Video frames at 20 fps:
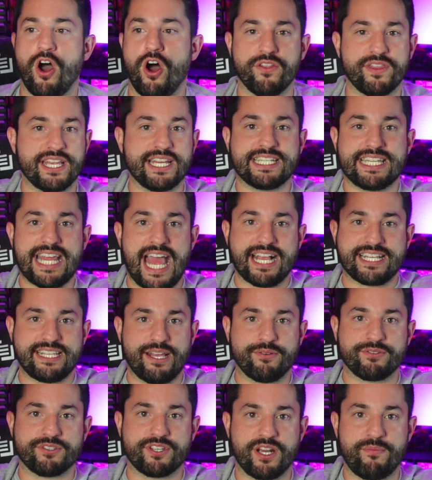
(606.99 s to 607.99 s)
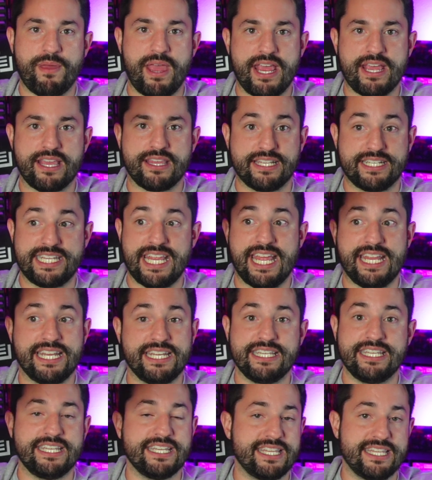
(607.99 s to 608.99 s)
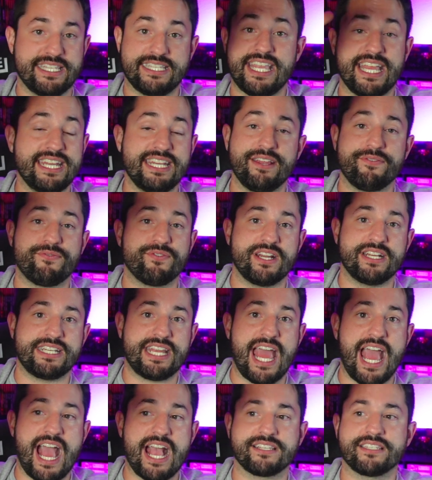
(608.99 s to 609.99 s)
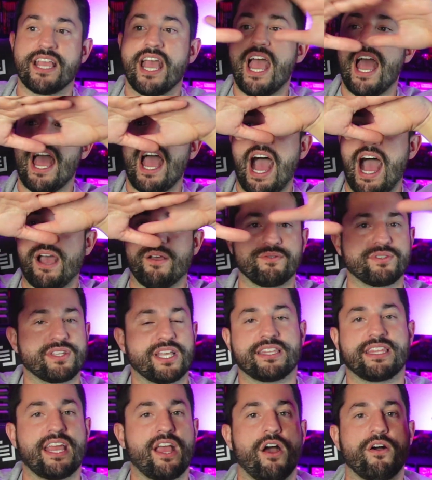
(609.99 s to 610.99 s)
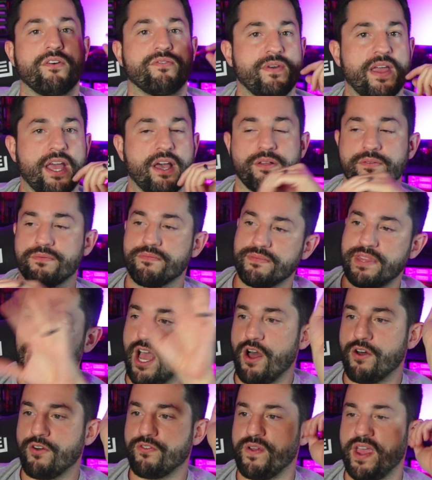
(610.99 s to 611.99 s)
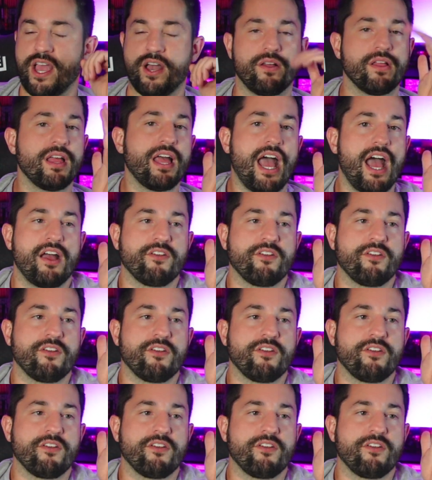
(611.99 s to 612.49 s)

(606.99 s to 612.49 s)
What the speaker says: All the attacks I was going to make, the 10 different attacks, I was like, they all fail. They all fail.